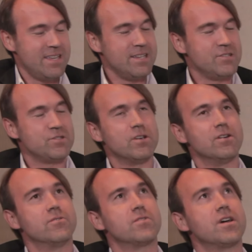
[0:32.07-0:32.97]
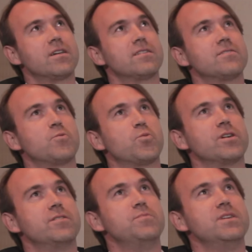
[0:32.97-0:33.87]
So we're
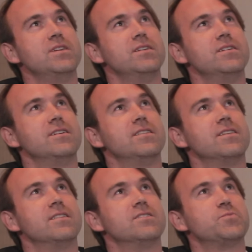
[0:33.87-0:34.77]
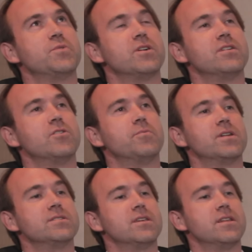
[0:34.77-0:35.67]
going to be in the spirit, no
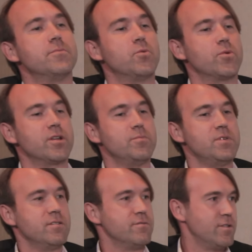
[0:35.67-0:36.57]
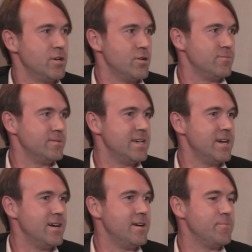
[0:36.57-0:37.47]
pun intended, but we're going to be in flow.
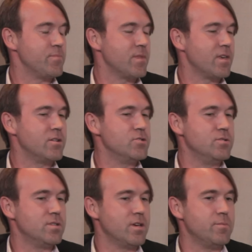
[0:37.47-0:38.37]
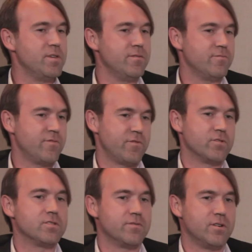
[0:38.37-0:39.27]
Could you tell me,
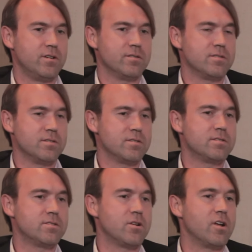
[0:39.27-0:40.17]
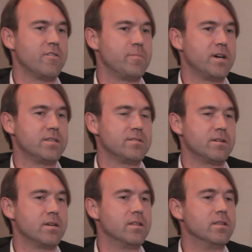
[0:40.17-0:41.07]
first of all, just start off by
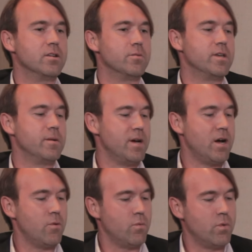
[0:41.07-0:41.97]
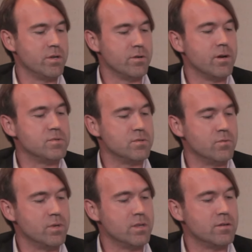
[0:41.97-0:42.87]
talking a little bit about what you're up to
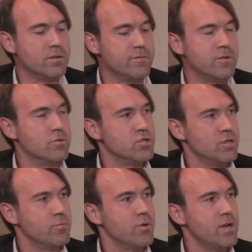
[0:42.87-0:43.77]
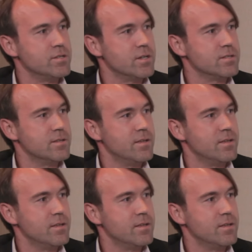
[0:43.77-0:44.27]
with the Flow Genome Project?